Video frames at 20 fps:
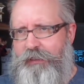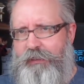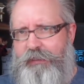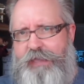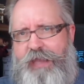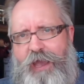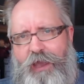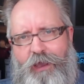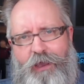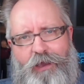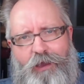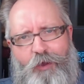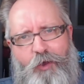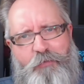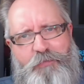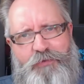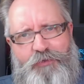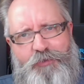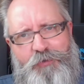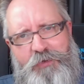Yeah, I
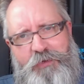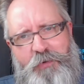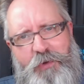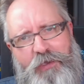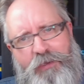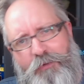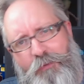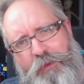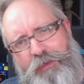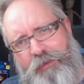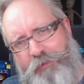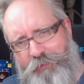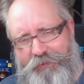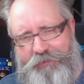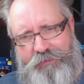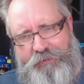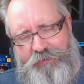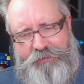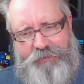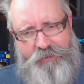hope you're doing well. Welcome back
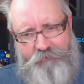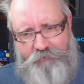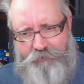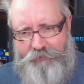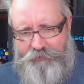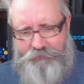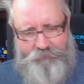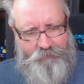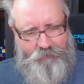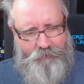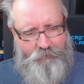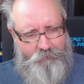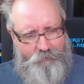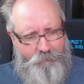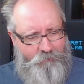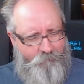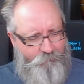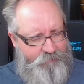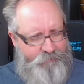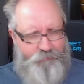to the series.
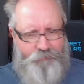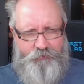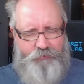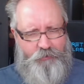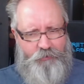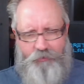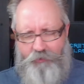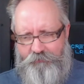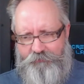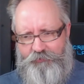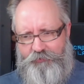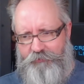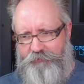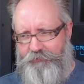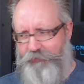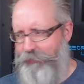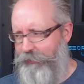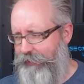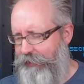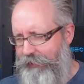I've been doing a lot of stuff,
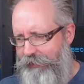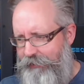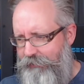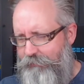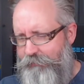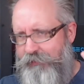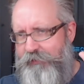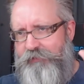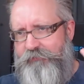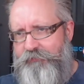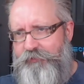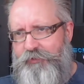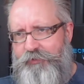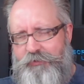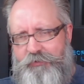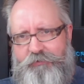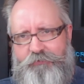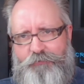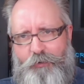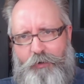so I get a little bit
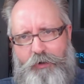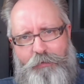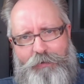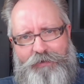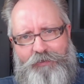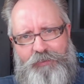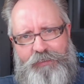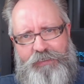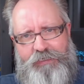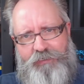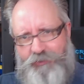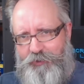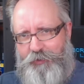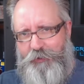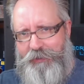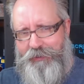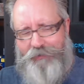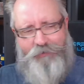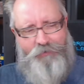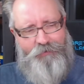confused of what I'm actually
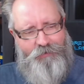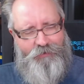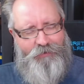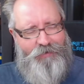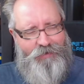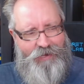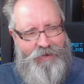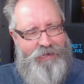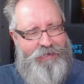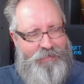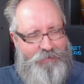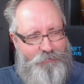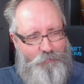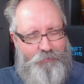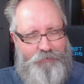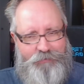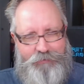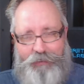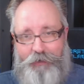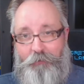doing at any
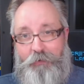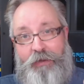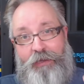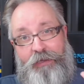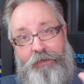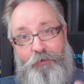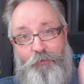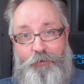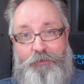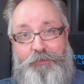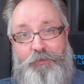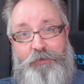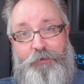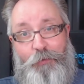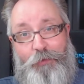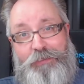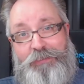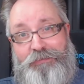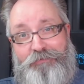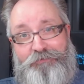one time. We're doing
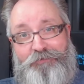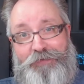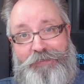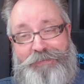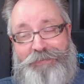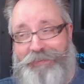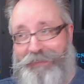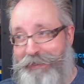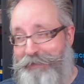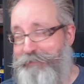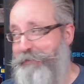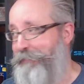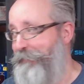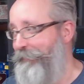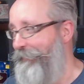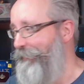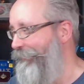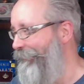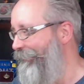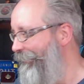Wilson Fisk now, aren't
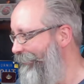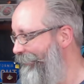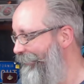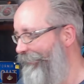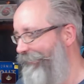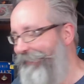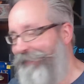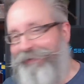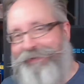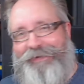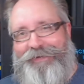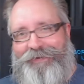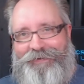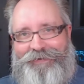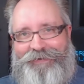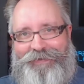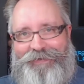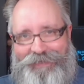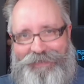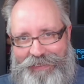we?
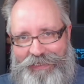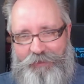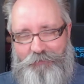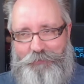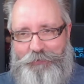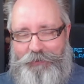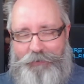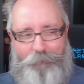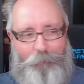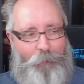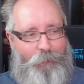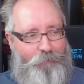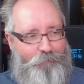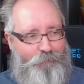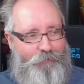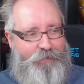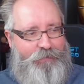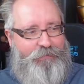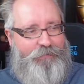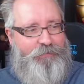Kingpin.
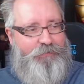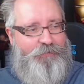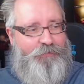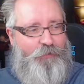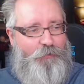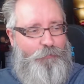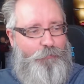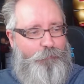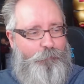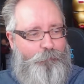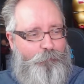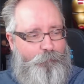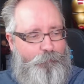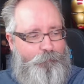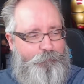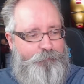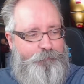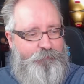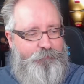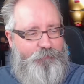Right, so
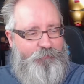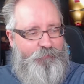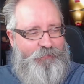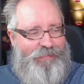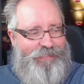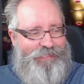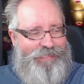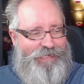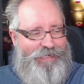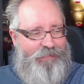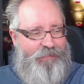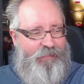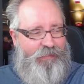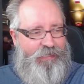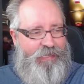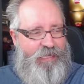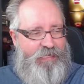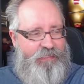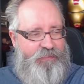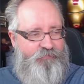in the
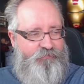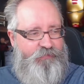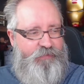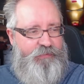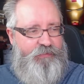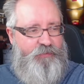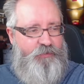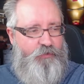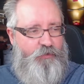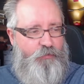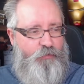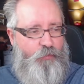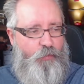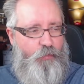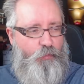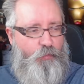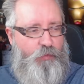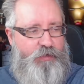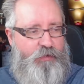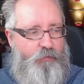last video
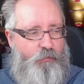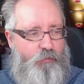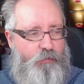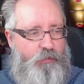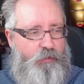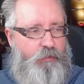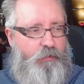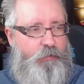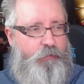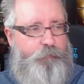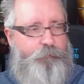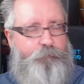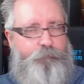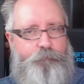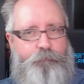we were